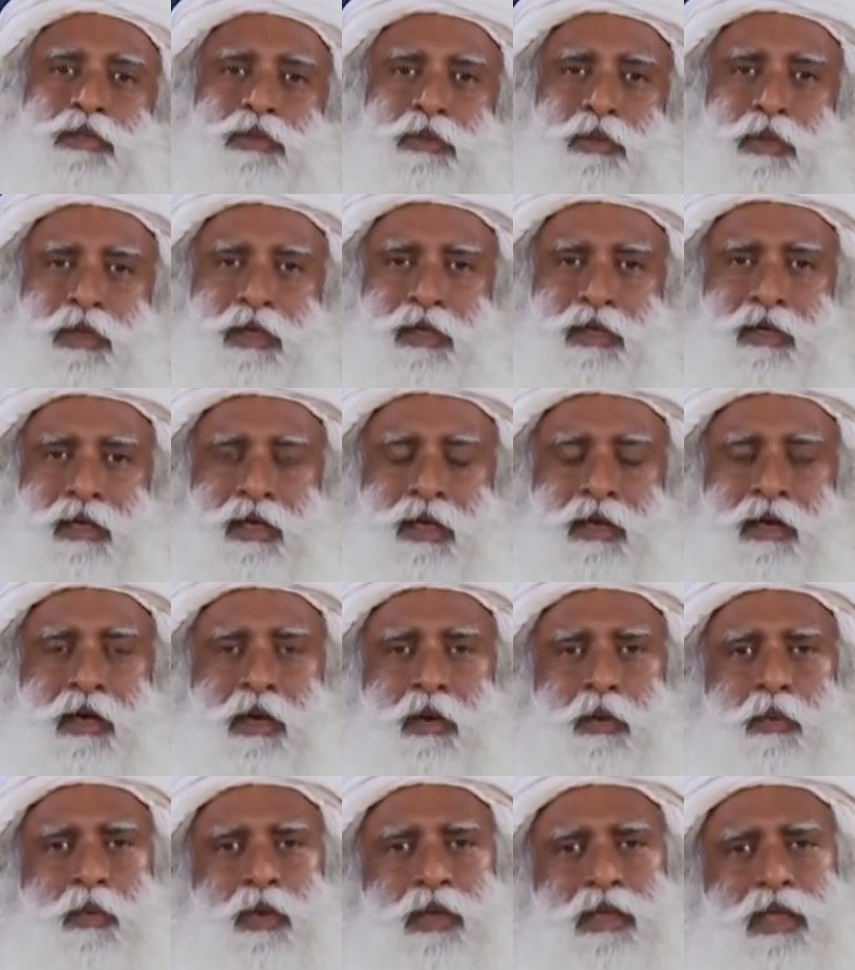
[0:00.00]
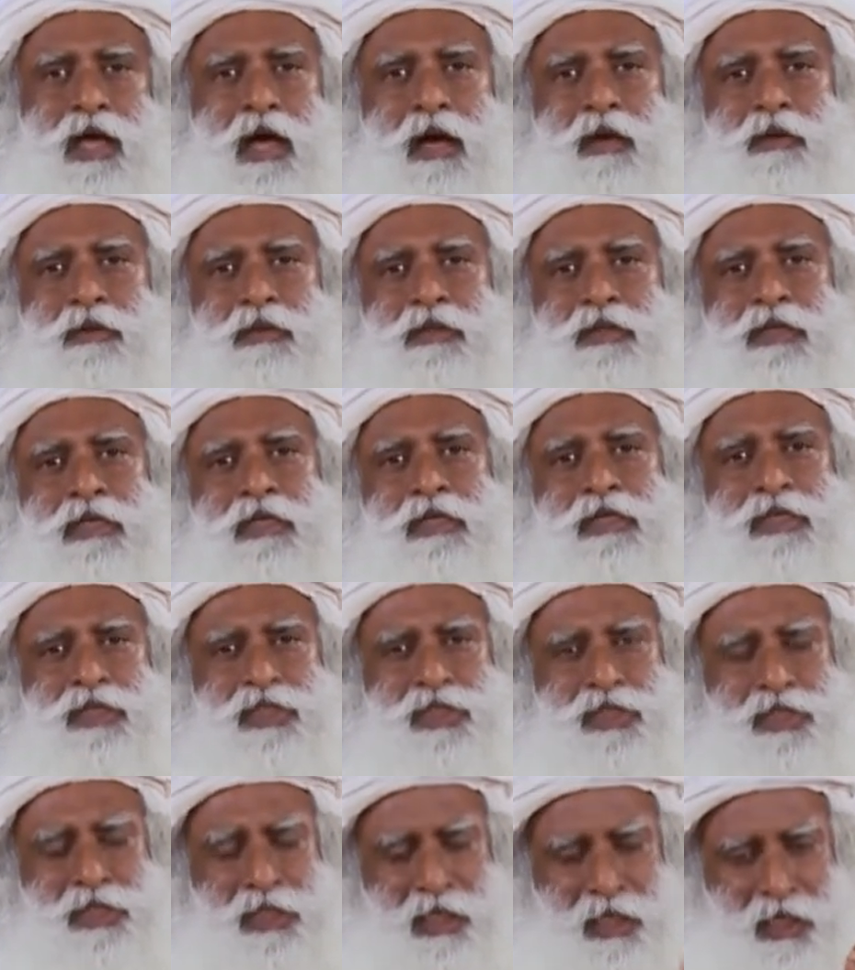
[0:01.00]
doing, without
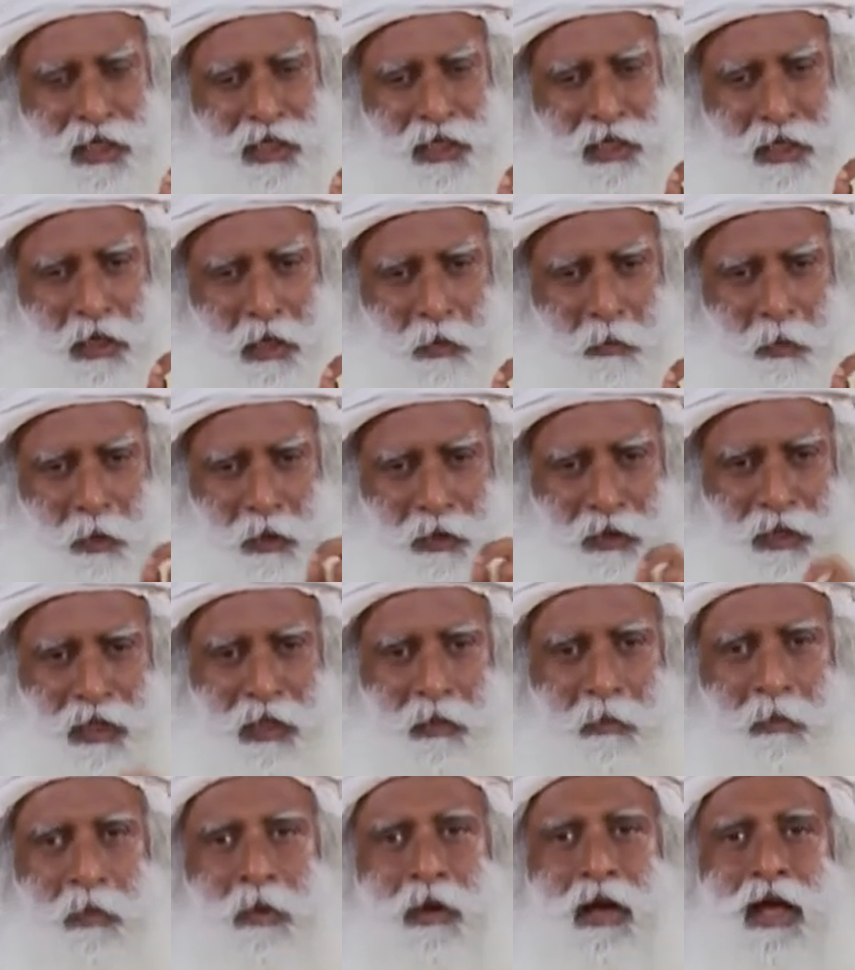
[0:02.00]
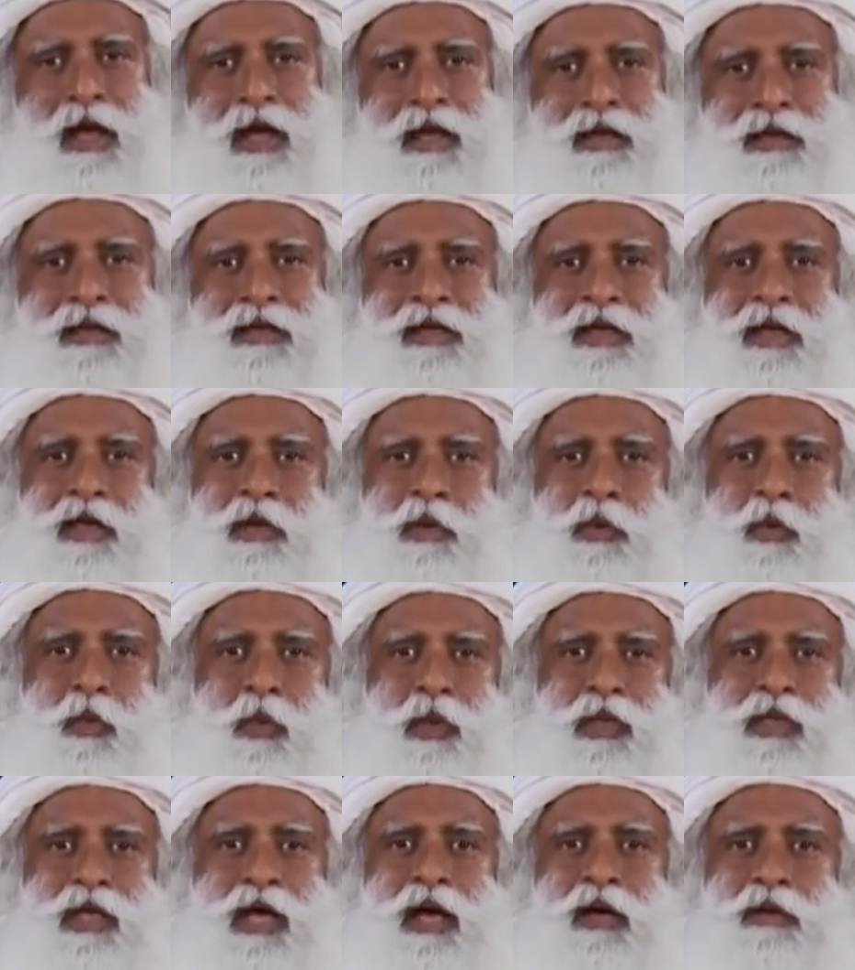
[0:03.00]
stinging upon their pride,
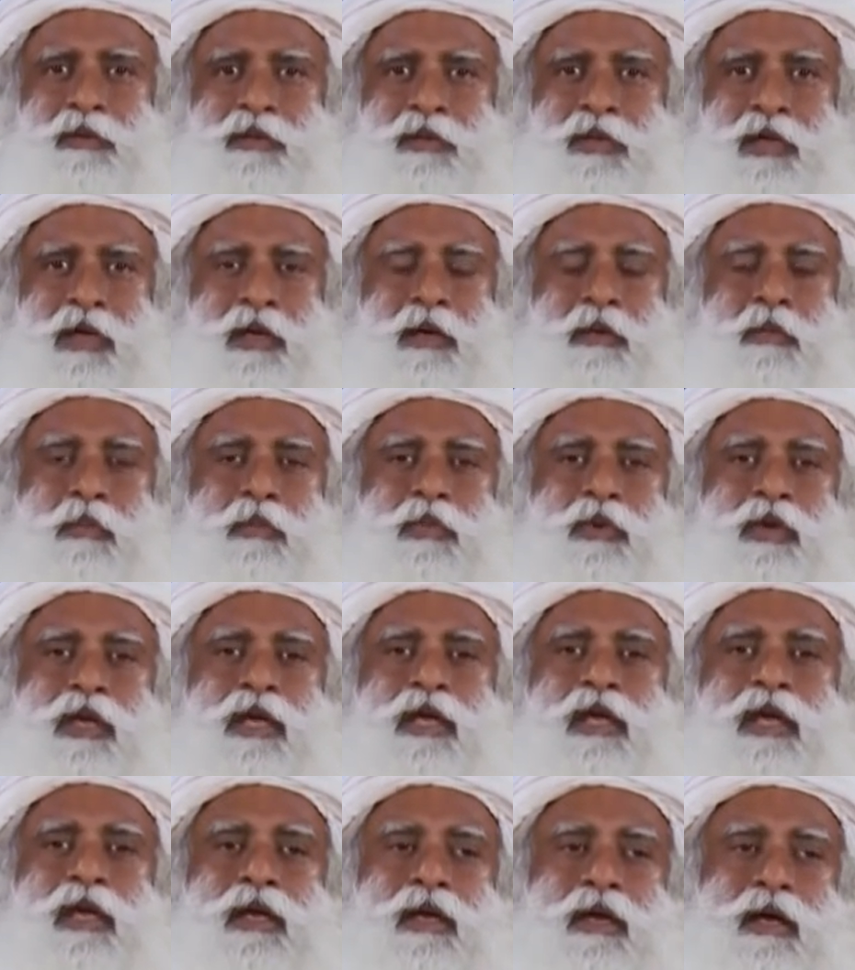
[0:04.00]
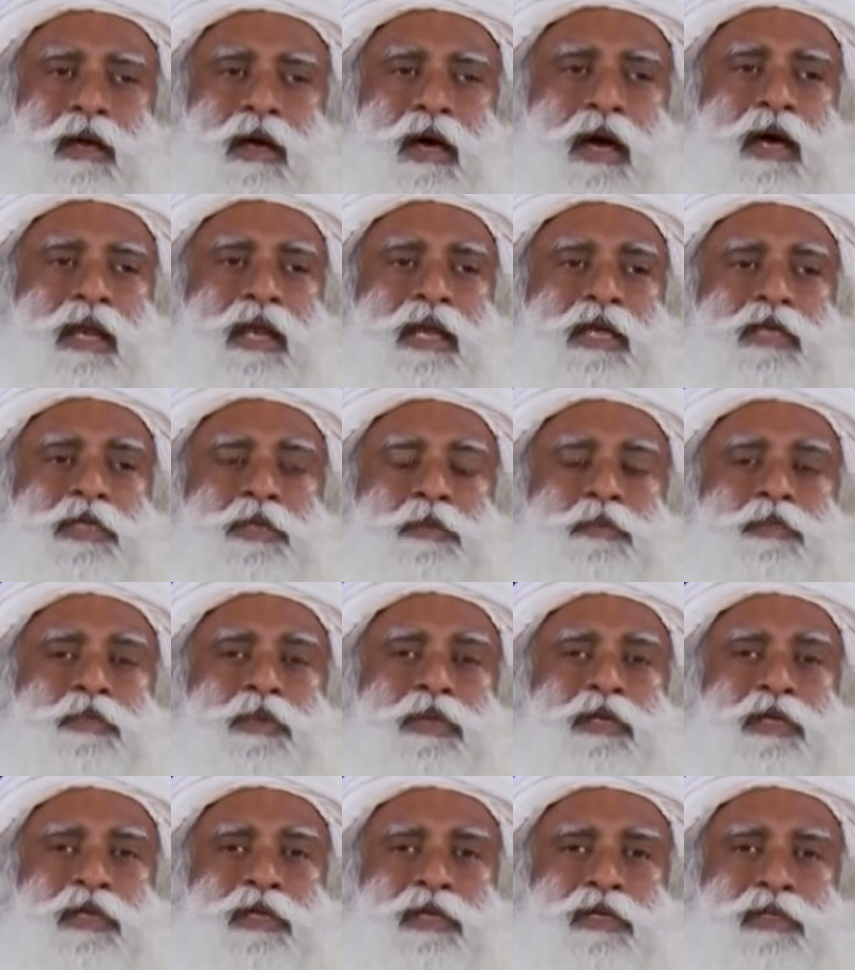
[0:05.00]
without bringing an
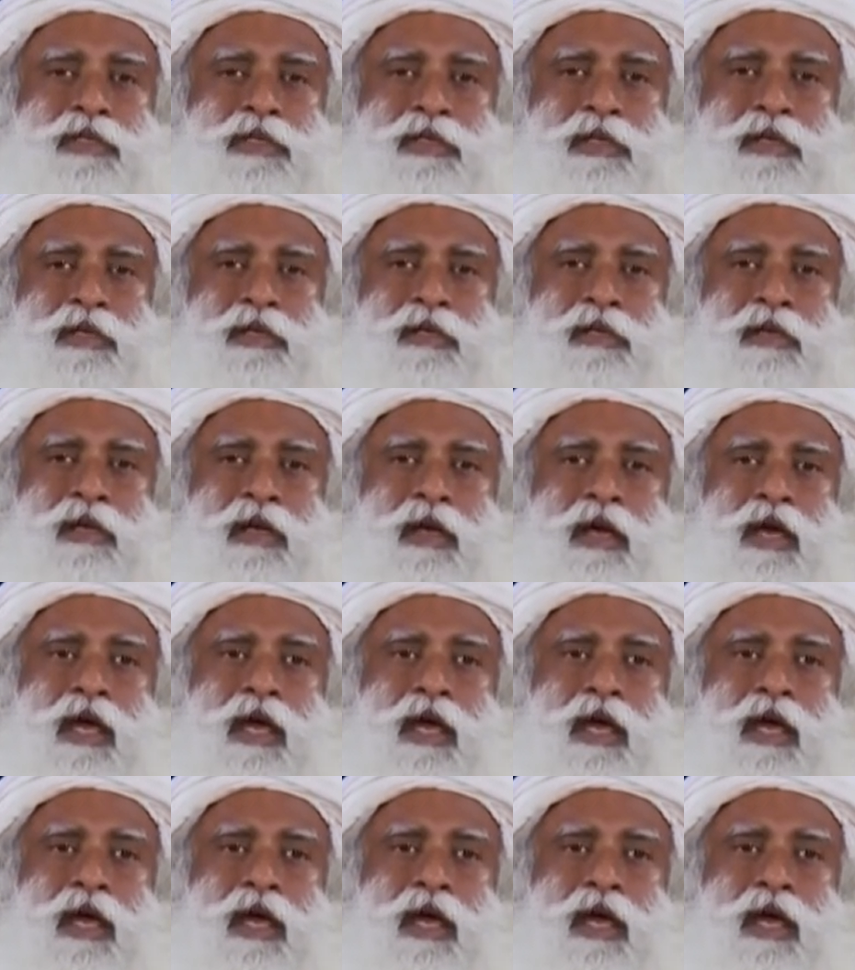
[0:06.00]
experiential,